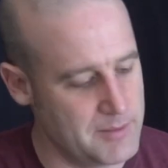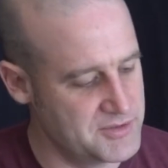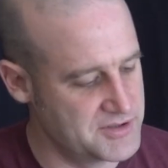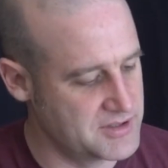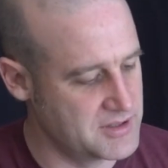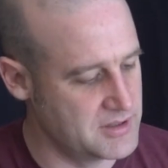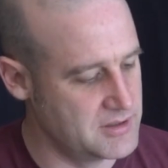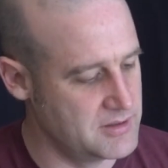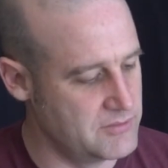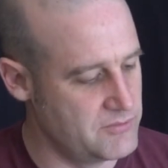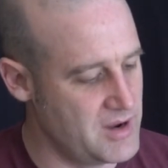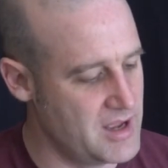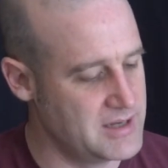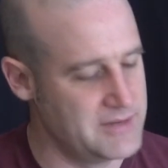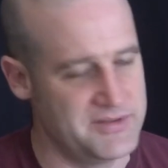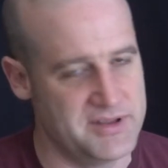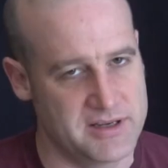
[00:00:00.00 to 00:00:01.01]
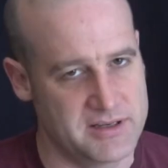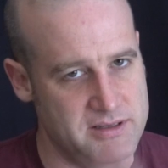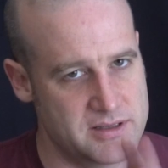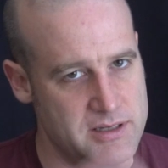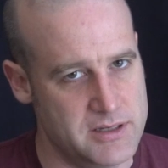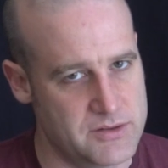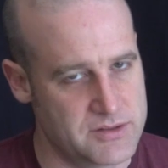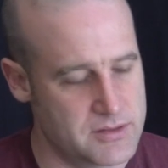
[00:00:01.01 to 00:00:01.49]
I'm just going to round everything to the
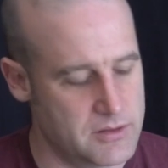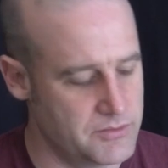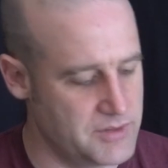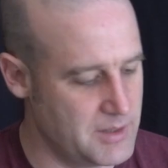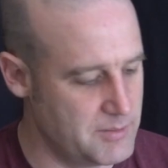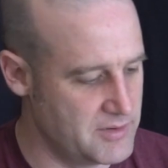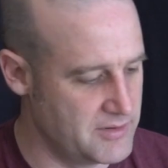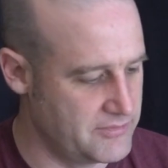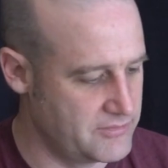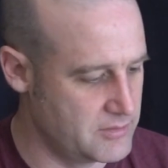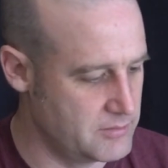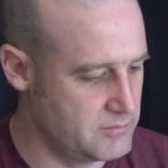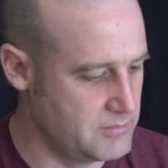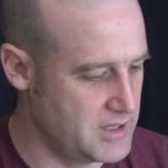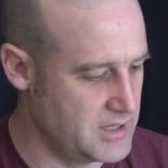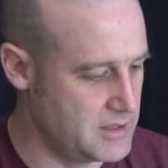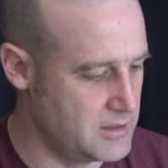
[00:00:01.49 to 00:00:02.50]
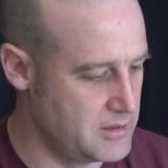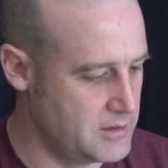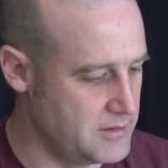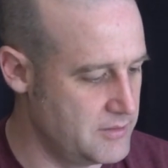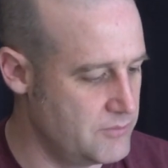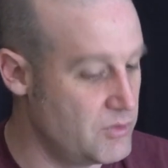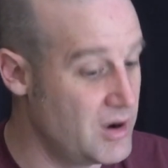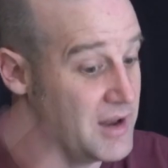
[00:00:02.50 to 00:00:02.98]
nearest whole number from,
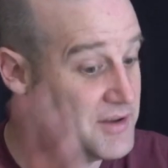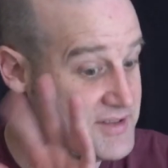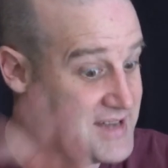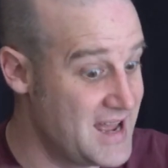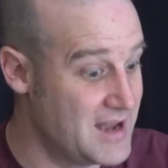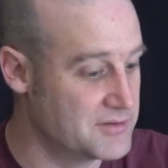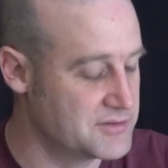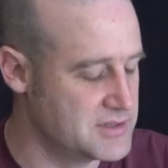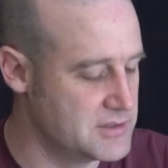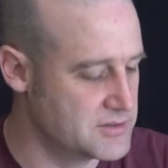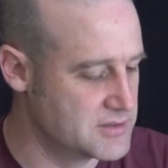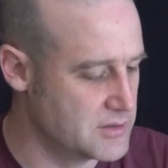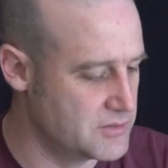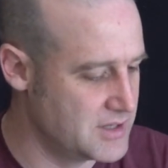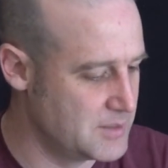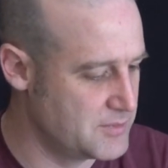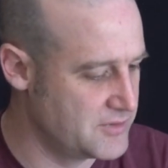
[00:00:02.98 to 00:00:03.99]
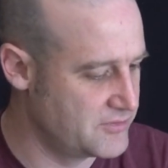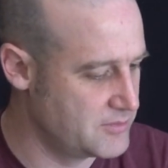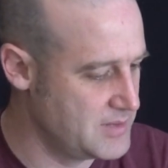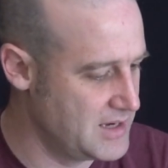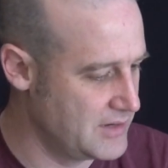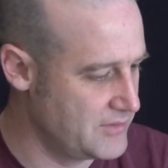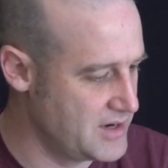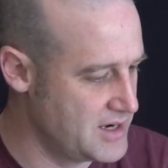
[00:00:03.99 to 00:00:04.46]
round down to the nearest whole number from
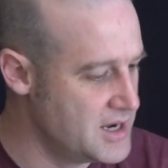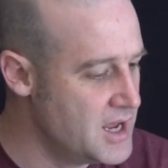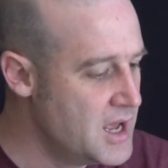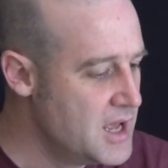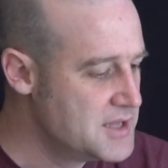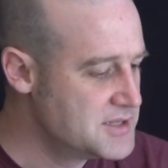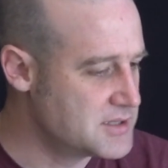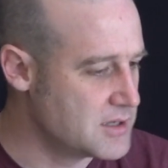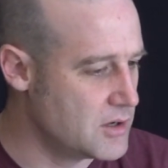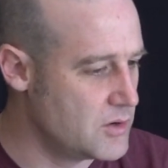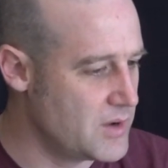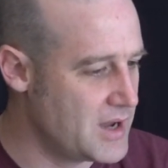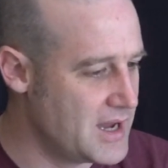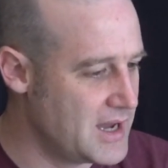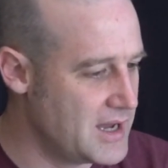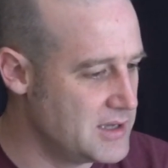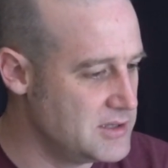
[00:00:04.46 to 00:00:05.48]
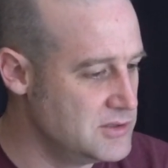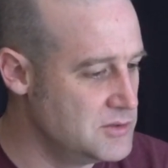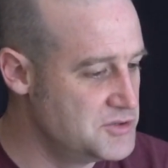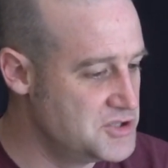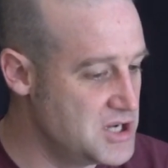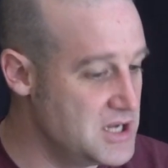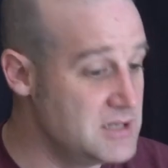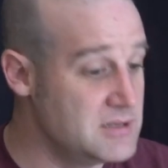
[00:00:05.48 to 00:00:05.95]
here in. So
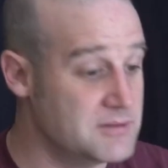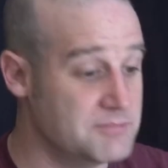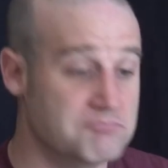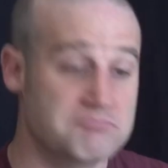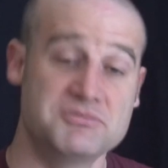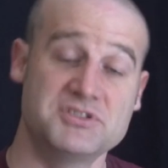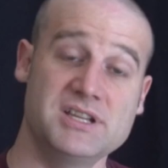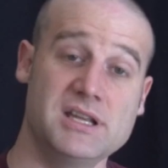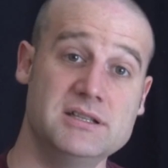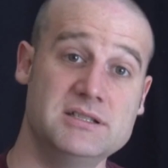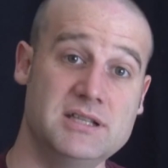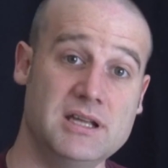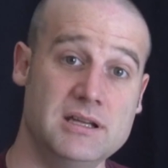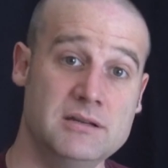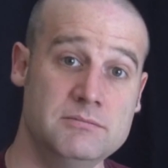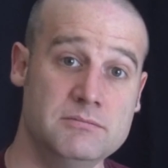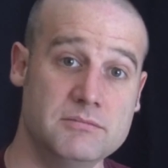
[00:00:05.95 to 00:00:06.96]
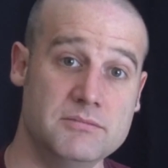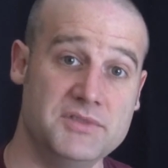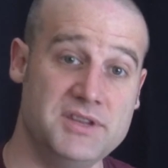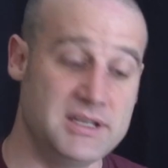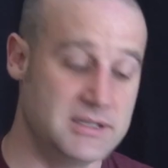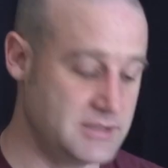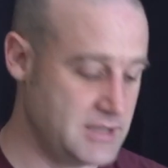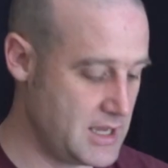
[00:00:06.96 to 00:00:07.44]
Eugene sent in
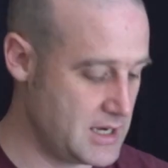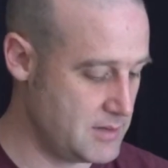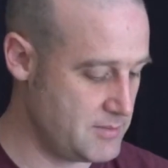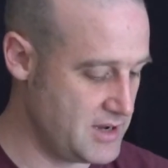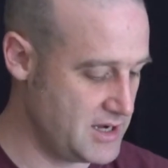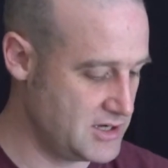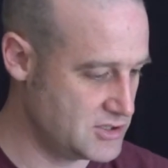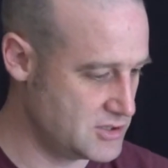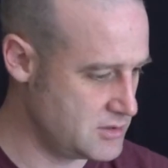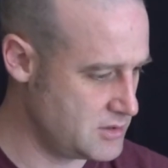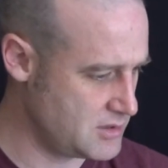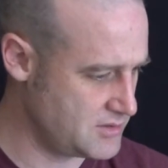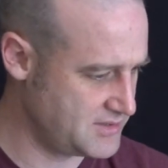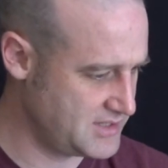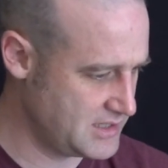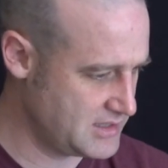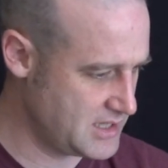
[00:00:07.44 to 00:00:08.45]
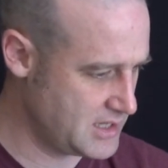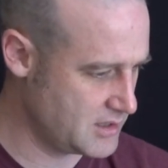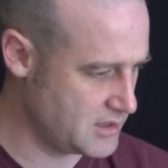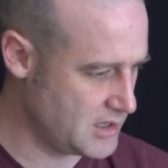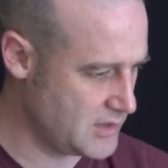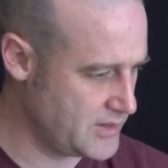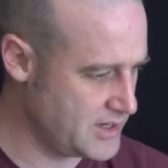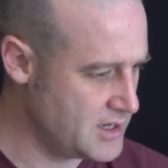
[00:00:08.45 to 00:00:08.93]
this animation. I'll set that
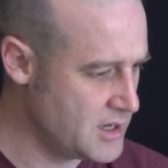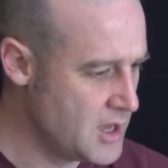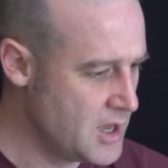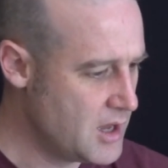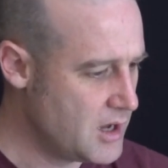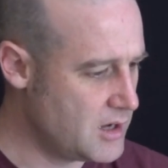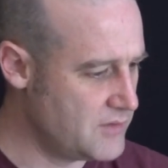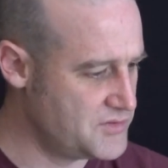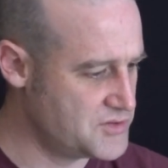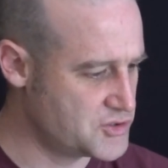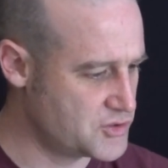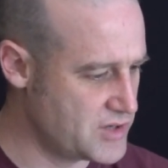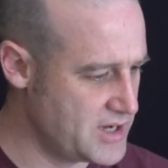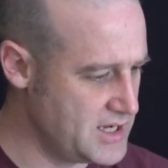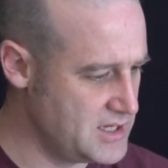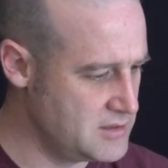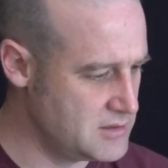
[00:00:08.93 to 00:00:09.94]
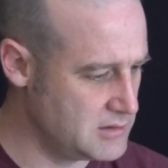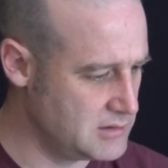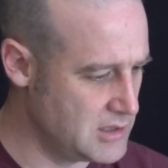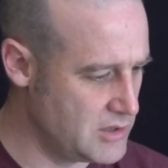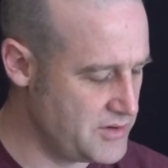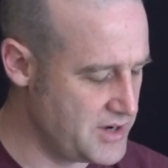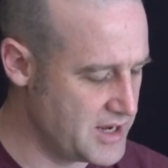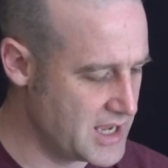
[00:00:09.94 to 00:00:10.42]
going, of a train
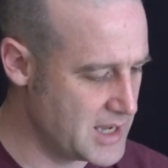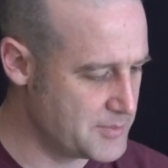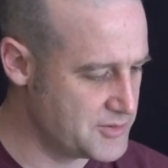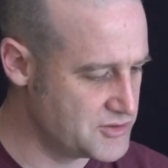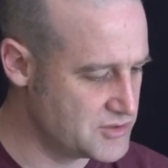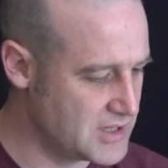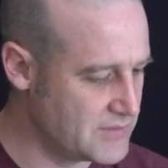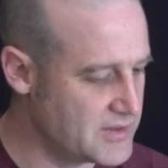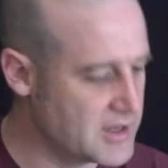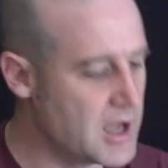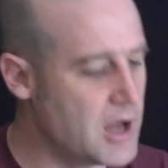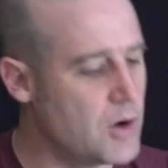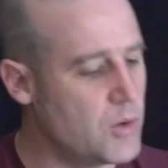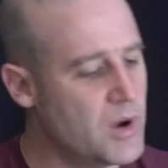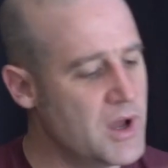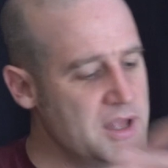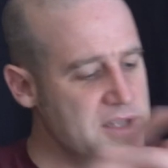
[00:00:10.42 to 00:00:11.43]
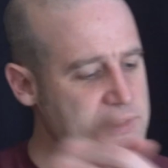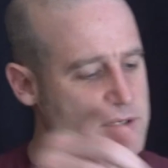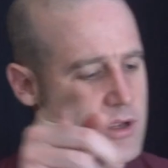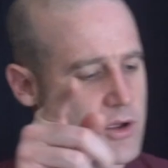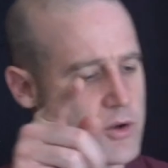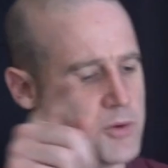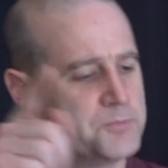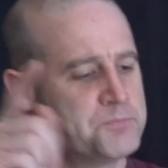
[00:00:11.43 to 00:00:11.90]
loading up and traveling. Oh,
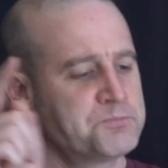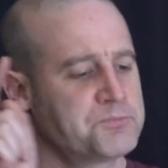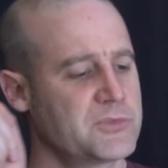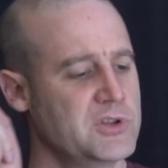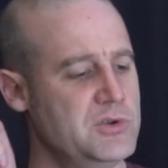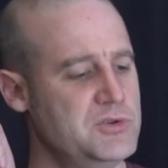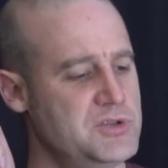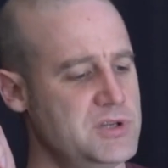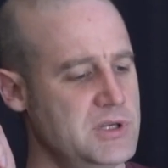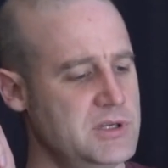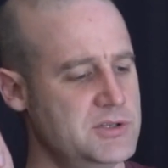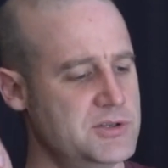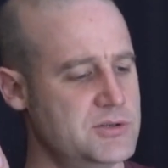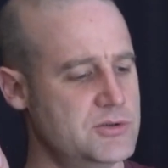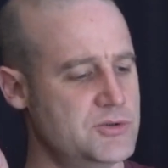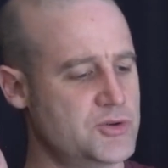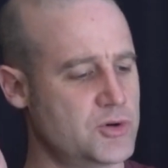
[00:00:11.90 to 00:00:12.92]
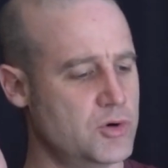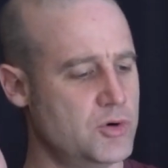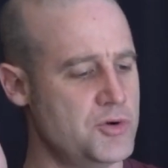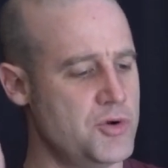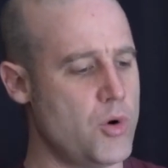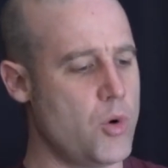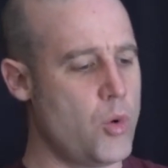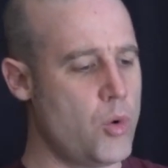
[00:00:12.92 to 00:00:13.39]
so Eugene's drawn
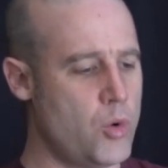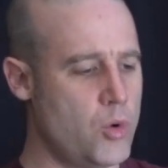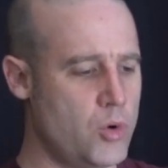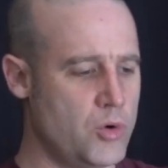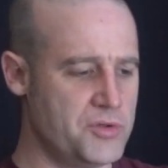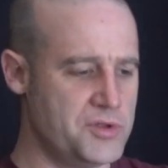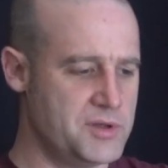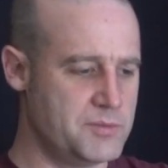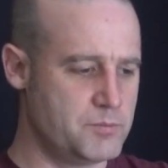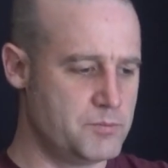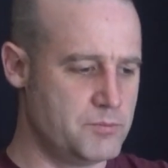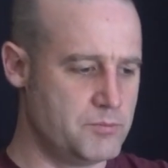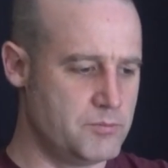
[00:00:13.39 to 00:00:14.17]
all the